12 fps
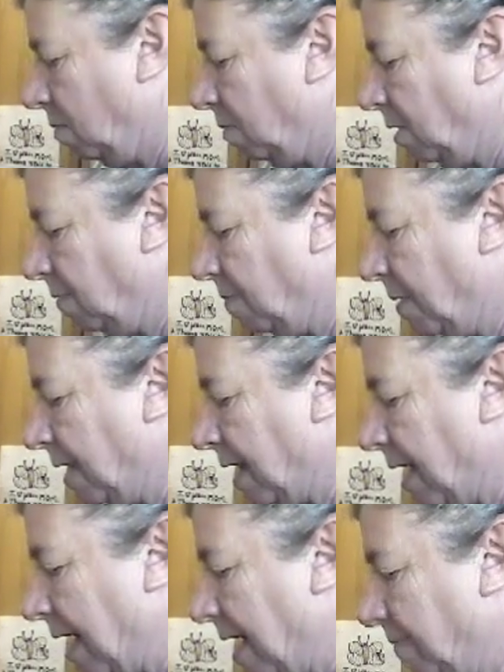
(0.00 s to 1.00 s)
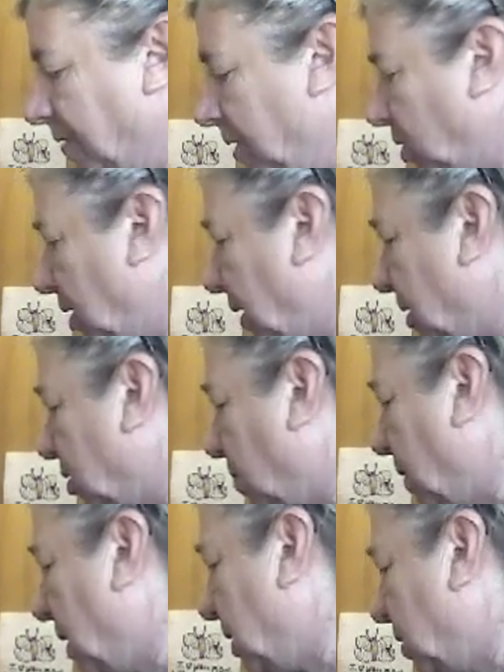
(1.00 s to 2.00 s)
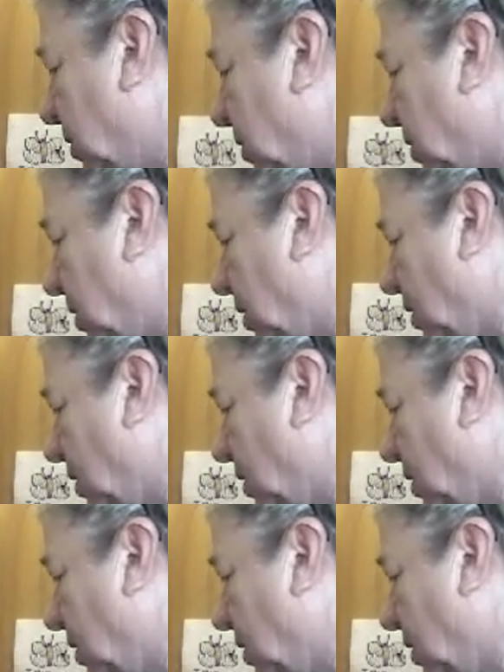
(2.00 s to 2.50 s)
with about a 1/2 inch headspace.